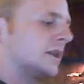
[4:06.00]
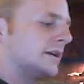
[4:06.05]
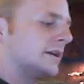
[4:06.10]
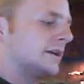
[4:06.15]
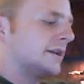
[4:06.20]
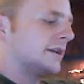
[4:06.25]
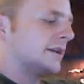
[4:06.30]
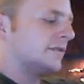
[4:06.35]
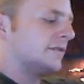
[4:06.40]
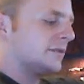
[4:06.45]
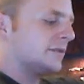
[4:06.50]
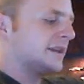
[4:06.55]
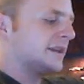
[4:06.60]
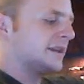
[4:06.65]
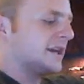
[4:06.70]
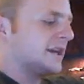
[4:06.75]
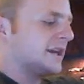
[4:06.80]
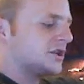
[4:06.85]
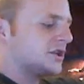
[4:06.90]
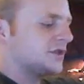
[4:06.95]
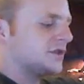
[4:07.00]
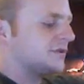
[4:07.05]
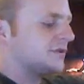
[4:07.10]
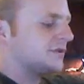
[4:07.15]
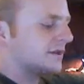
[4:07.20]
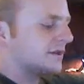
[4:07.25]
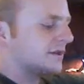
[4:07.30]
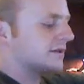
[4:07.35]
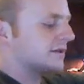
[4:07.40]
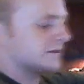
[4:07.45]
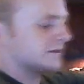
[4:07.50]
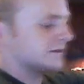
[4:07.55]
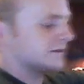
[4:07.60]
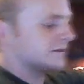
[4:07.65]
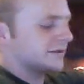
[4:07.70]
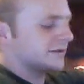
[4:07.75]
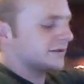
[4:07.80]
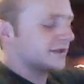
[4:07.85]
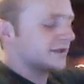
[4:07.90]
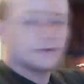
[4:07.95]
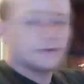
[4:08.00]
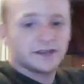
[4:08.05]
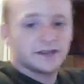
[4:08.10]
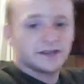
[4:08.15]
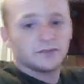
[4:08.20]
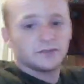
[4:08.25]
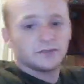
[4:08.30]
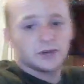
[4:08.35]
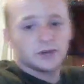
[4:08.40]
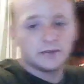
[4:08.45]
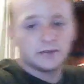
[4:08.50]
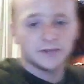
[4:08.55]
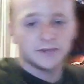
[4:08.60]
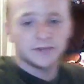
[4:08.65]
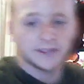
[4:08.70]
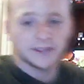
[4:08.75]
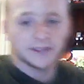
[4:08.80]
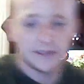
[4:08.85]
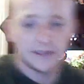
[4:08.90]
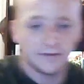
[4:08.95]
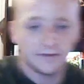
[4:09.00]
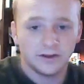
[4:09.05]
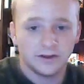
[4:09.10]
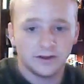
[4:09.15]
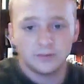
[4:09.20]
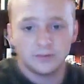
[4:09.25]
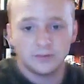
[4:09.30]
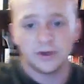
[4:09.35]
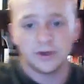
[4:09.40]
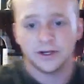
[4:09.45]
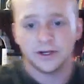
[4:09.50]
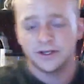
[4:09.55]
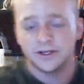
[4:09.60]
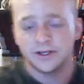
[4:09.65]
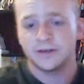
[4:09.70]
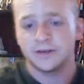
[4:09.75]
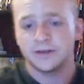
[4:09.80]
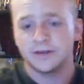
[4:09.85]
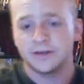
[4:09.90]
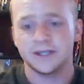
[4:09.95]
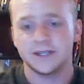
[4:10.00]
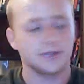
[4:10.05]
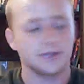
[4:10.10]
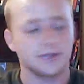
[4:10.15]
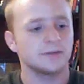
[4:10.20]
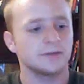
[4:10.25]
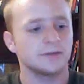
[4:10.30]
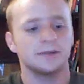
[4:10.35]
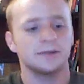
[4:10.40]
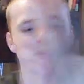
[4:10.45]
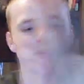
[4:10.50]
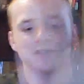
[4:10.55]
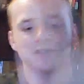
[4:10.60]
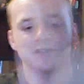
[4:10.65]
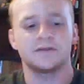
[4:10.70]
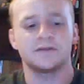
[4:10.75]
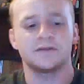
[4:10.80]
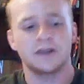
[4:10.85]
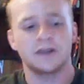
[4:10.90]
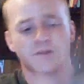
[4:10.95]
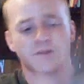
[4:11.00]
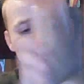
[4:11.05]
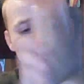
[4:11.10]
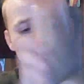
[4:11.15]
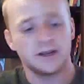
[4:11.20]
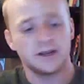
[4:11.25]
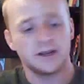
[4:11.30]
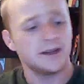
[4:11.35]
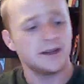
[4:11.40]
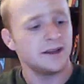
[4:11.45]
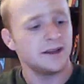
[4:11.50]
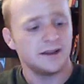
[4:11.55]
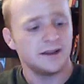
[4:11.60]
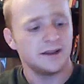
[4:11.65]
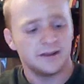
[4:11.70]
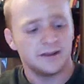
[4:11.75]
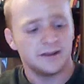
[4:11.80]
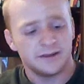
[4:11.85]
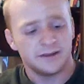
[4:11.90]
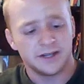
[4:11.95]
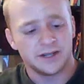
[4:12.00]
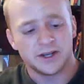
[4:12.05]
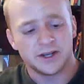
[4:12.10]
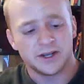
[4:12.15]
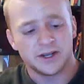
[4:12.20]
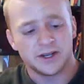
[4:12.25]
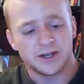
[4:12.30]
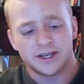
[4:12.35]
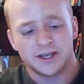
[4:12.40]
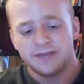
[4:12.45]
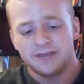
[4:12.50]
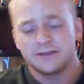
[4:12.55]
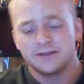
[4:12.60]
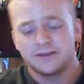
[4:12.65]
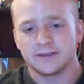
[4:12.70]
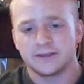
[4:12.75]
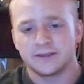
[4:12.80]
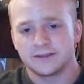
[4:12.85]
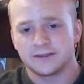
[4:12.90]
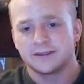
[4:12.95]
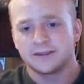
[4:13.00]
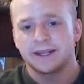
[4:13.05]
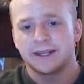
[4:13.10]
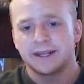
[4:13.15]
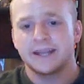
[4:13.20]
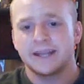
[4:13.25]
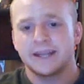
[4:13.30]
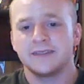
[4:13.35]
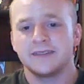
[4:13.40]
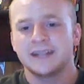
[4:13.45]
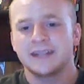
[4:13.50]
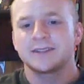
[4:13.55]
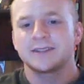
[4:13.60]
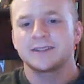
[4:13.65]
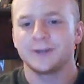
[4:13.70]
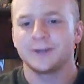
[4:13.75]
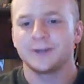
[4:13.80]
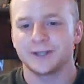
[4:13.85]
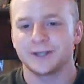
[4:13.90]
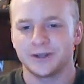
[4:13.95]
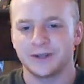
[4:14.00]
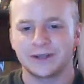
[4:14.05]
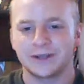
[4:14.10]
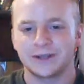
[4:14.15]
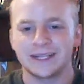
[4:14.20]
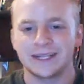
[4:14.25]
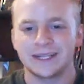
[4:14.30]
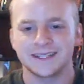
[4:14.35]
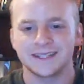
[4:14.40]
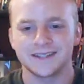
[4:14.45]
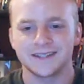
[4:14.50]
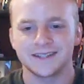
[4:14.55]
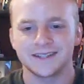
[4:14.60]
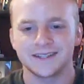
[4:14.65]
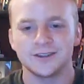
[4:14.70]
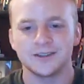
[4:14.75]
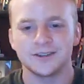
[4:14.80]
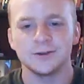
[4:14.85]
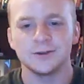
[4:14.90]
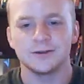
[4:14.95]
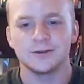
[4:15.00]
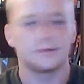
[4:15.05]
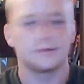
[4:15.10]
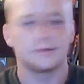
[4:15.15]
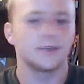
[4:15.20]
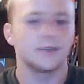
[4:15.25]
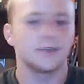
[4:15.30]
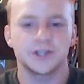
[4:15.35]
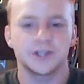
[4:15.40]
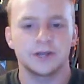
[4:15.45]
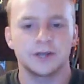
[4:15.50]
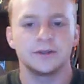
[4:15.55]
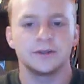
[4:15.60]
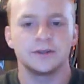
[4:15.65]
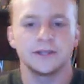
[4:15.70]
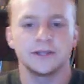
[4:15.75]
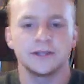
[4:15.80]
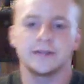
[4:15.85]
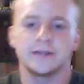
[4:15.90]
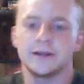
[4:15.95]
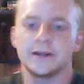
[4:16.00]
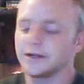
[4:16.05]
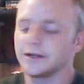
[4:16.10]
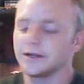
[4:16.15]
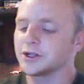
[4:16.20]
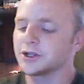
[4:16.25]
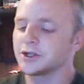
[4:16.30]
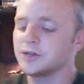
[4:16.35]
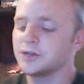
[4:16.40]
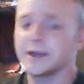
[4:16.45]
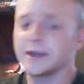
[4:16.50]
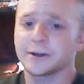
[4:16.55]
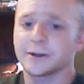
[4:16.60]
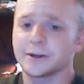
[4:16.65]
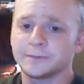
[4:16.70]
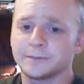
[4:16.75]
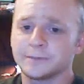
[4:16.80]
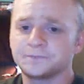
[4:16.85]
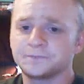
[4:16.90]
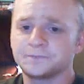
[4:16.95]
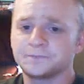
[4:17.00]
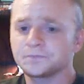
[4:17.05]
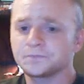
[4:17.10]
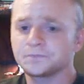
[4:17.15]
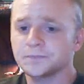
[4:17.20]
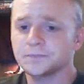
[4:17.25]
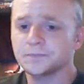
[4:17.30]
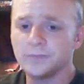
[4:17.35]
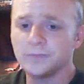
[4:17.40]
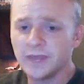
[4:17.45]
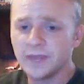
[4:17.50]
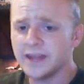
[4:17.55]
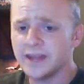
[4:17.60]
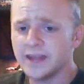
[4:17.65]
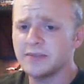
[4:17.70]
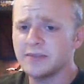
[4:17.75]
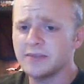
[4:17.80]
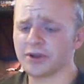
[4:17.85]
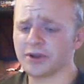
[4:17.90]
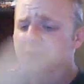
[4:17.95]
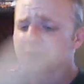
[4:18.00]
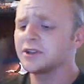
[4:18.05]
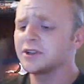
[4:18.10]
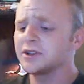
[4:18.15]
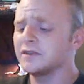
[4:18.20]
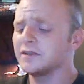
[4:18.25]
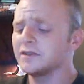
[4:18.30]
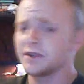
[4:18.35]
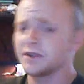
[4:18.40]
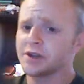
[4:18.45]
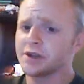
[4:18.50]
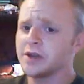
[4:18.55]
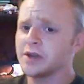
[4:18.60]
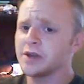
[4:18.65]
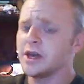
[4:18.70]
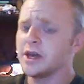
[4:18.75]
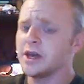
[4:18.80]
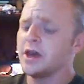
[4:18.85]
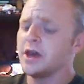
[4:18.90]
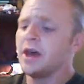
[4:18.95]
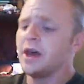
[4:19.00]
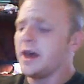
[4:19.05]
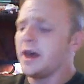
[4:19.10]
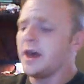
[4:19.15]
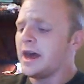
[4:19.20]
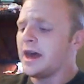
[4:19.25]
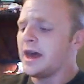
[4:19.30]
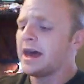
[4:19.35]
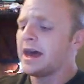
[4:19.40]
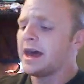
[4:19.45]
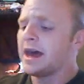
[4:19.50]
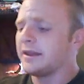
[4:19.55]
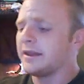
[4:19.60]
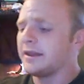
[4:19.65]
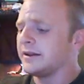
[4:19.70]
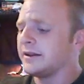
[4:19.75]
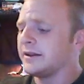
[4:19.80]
And if you maintain your shoes regularly, you're never going to have a problem that they fall apart. These shoes will last you forever. They can even last so long that you outlast the sole, where you just go to a shoemaker and they put a new sole for you. And